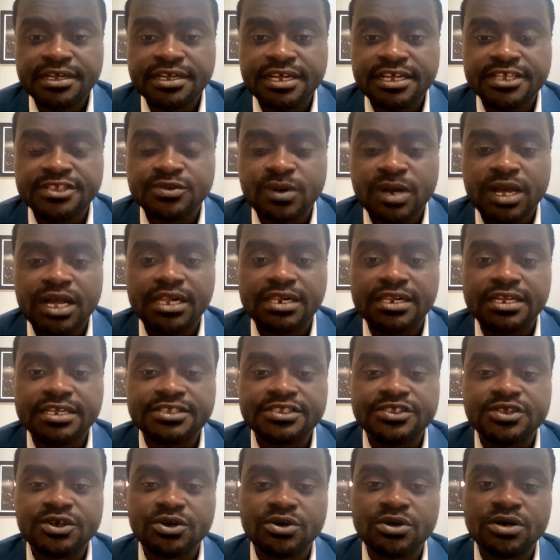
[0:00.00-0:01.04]
as well.
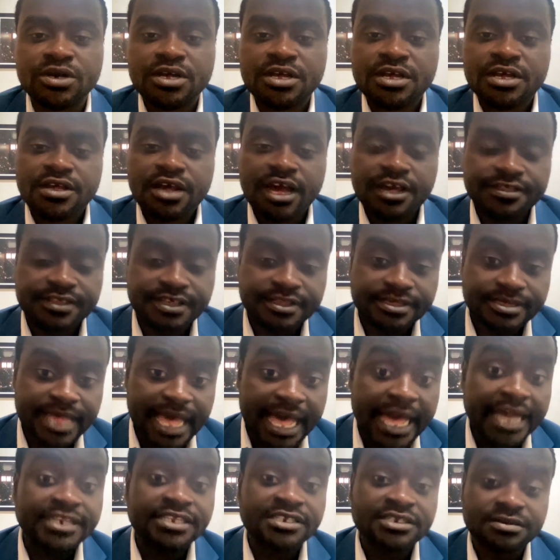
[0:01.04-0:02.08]
And so I think
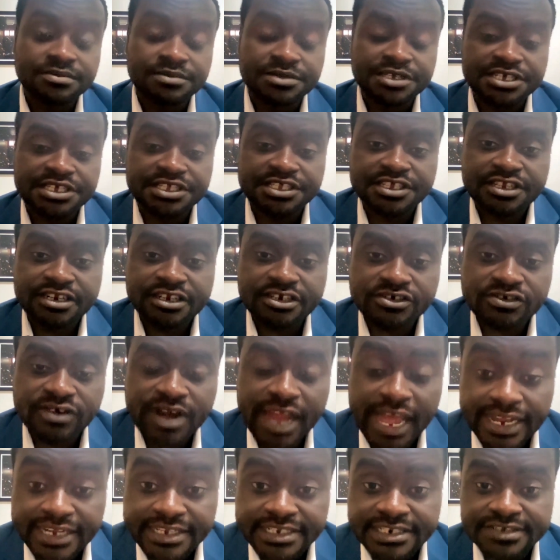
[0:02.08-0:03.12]
that to me is an
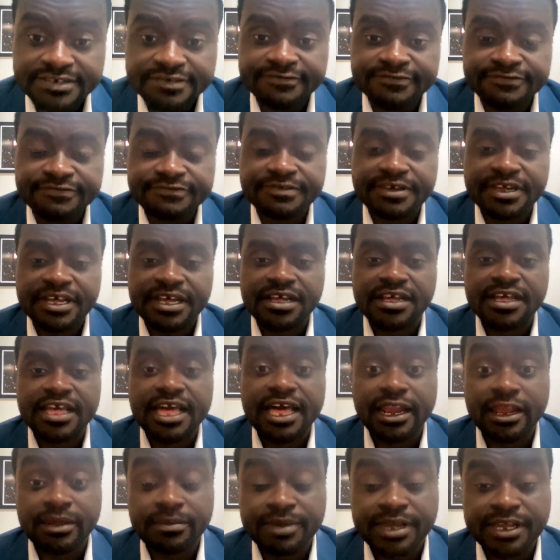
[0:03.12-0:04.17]
attractive
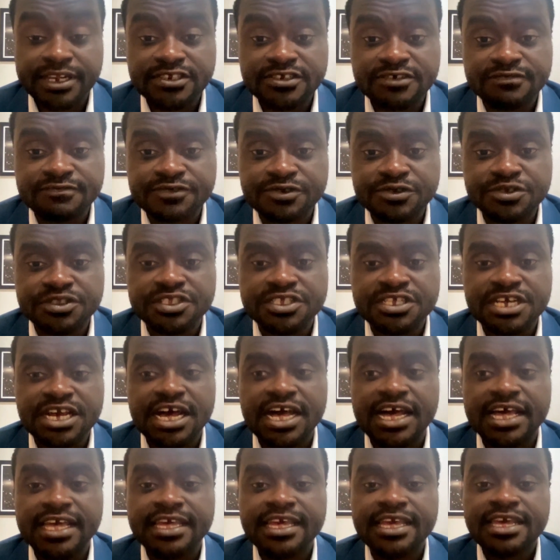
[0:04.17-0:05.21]
element of
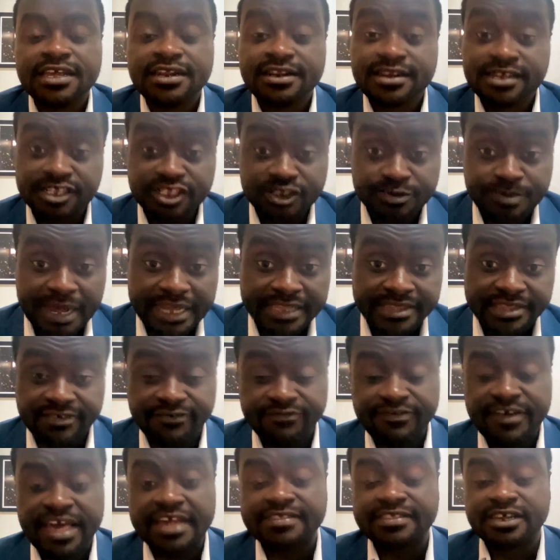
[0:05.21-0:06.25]
UCI, despite the
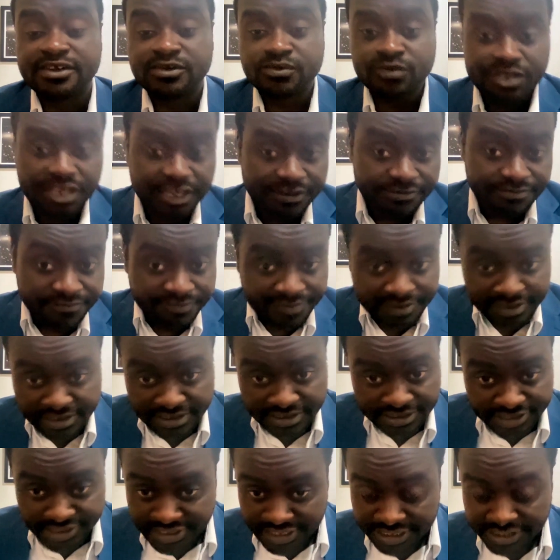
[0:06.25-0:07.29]
fact that we have
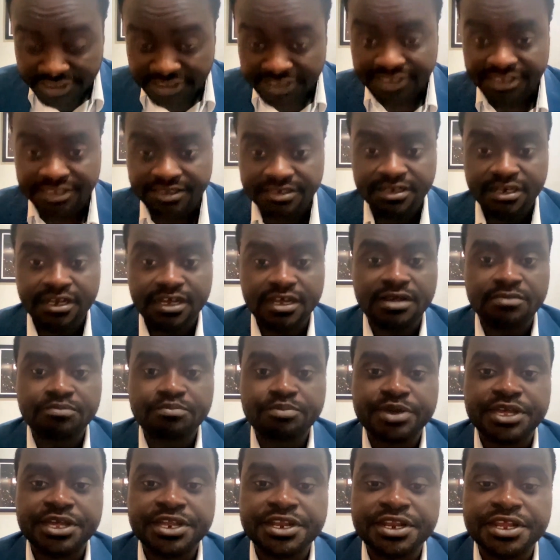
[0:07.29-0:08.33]
since
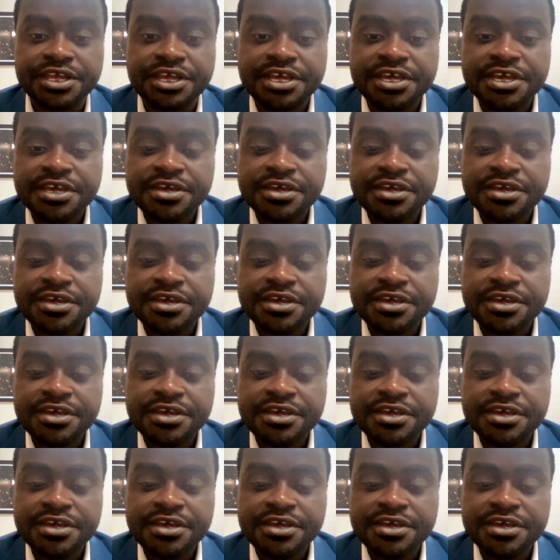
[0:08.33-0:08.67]
been